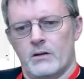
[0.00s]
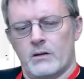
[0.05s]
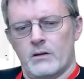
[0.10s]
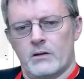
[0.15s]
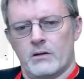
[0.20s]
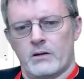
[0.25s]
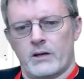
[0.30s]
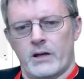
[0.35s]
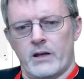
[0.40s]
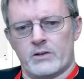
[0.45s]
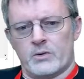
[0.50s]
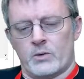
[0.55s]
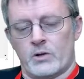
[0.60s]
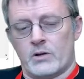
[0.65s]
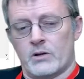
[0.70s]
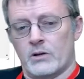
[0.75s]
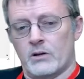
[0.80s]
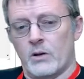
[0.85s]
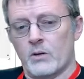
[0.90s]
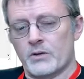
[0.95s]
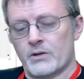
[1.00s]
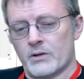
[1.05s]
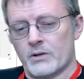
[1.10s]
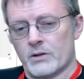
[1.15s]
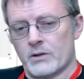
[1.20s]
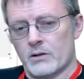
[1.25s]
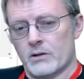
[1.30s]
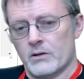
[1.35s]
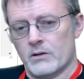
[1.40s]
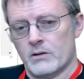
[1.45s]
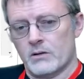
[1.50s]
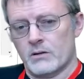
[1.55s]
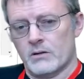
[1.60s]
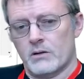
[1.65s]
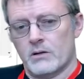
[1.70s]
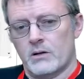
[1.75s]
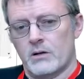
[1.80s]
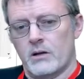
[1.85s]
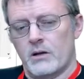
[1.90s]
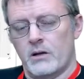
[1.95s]
Okay, so we're closer
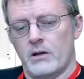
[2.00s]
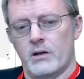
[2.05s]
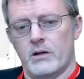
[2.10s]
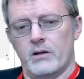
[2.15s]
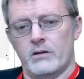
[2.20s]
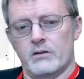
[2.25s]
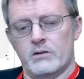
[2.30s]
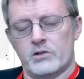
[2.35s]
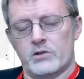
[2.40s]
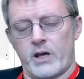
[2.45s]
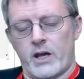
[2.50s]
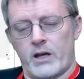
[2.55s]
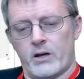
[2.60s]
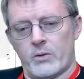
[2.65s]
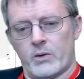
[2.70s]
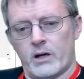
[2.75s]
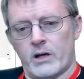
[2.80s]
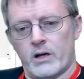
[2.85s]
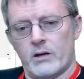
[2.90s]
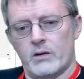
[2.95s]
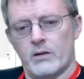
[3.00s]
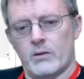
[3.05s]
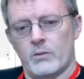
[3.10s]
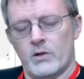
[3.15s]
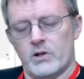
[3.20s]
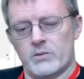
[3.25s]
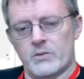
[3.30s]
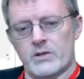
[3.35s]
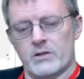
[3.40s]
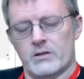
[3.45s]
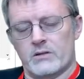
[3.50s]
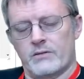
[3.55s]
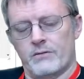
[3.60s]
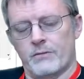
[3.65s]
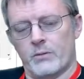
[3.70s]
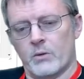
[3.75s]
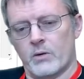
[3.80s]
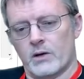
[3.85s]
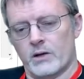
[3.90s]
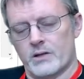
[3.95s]
in January, which means the
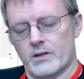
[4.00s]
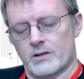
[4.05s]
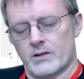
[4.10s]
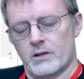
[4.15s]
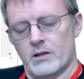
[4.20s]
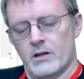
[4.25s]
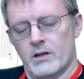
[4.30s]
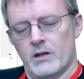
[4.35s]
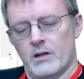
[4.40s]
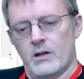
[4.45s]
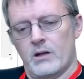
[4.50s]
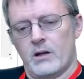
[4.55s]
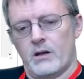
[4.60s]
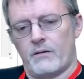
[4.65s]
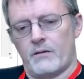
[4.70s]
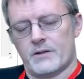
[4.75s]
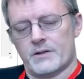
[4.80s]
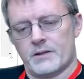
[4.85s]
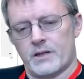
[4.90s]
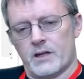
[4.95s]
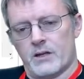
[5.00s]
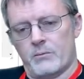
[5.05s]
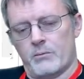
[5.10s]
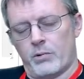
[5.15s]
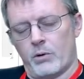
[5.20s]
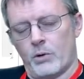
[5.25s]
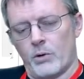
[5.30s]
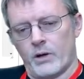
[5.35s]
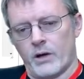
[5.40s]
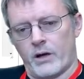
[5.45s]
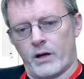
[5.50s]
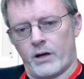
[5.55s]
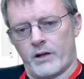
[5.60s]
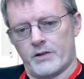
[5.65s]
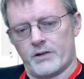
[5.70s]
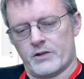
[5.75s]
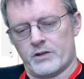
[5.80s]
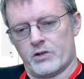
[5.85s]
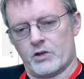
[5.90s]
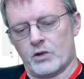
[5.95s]
force of the sun pulling on
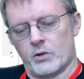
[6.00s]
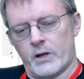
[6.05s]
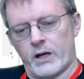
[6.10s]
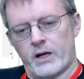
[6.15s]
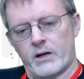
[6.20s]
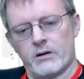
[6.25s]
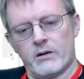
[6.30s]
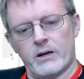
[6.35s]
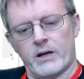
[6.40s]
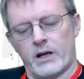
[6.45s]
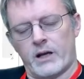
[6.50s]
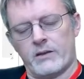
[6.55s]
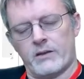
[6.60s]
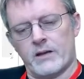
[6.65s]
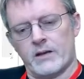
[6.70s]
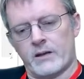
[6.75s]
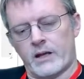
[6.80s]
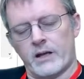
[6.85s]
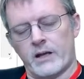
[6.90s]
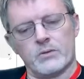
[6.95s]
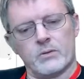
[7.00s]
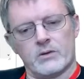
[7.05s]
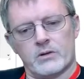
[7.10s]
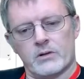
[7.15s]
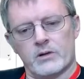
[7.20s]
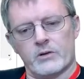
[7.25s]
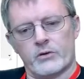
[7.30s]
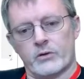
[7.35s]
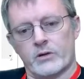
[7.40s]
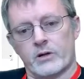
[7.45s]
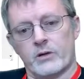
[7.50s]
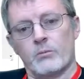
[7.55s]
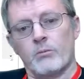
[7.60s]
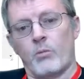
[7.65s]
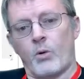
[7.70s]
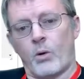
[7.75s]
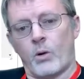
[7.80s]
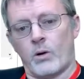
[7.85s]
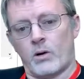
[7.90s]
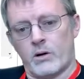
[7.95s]
us is greater, and I think that's what's going to trigger
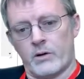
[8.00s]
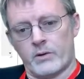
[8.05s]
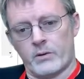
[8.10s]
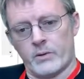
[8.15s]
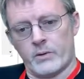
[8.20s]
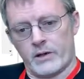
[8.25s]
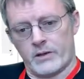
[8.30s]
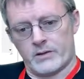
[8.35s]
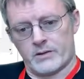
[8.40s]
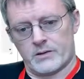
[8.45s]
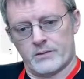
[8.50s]
more earthquakes.